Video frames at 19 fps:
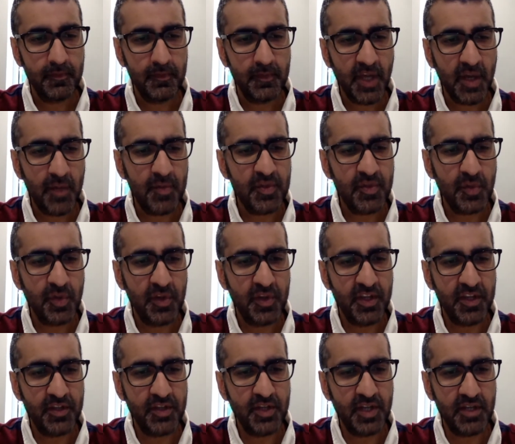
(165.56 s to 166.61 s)
How much were they,
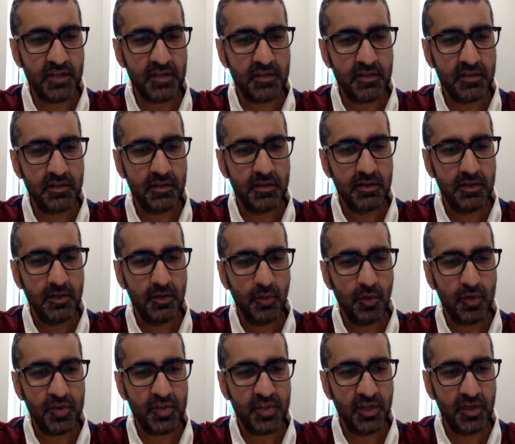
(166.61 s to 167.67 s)
she asked,
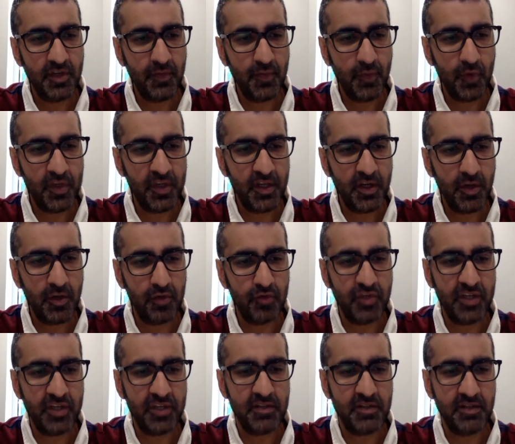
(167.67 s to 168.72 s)
watching her 4-year-old
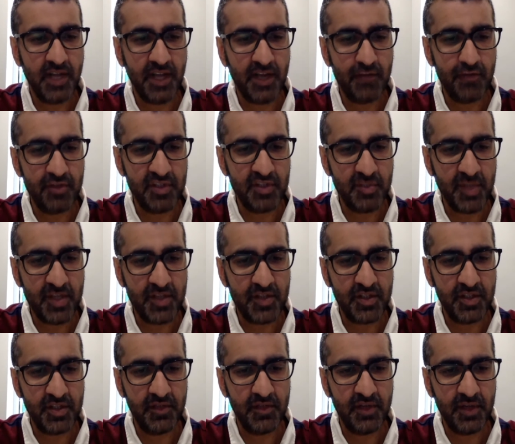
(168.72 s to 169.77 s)
grandson Aaron splashing
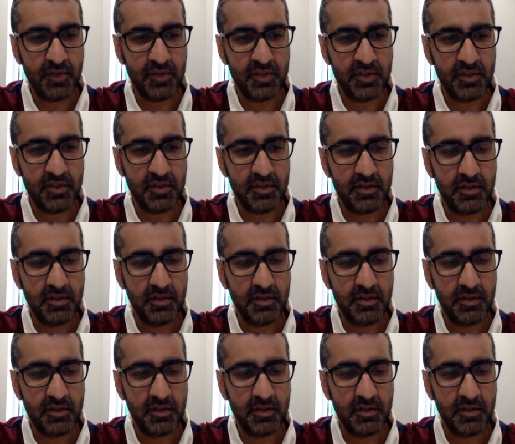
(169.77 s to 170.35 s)
in the fountains.